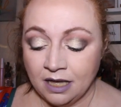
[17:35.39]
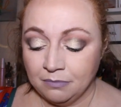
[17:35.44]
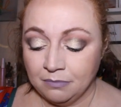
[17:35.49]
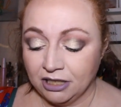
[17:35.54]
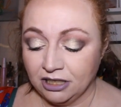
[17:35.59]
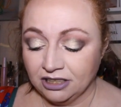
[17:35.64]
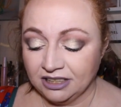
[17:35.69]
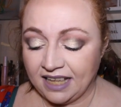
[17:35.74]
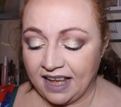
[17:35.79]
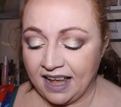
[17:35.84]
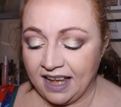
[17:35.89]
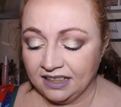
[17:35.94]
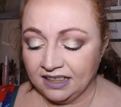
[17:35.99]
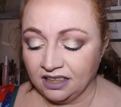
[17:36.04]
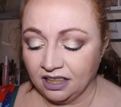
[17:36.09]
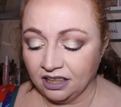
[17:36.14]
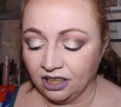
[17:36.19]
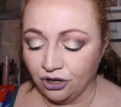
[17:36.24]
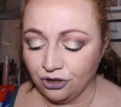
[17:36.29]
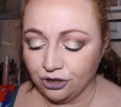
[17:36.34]
because I had
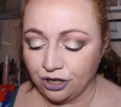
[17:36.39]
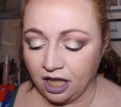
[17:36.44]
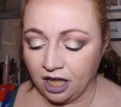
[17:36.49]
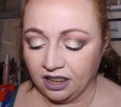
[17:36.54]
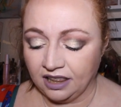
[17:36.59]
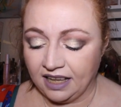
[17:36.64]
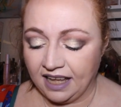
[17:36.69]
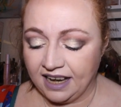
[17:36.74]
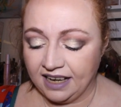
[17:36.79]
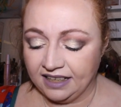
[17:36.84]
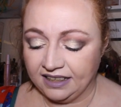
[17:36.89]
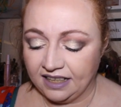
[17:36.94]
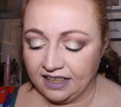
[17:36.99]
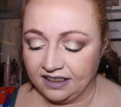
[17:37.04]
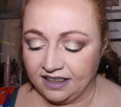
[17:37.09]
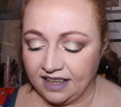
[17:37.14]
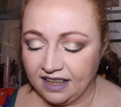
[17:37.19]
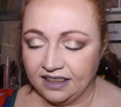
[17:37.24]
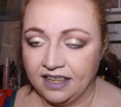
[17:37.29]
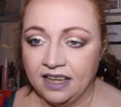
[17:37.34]
a look online
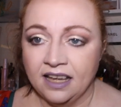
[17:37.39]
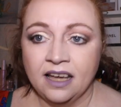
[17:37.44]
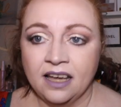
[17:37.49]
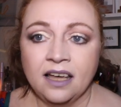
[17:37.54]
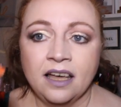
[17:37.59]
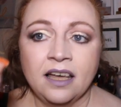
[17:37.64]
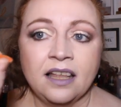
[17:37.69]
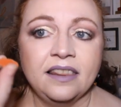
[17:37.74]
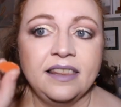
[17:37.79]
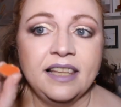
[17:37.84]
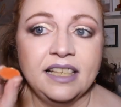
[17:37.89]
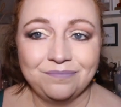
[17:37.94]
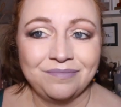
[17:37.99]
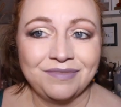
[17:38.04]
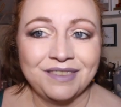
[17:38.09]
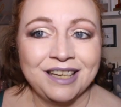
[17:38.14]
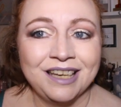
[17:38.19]
and then this,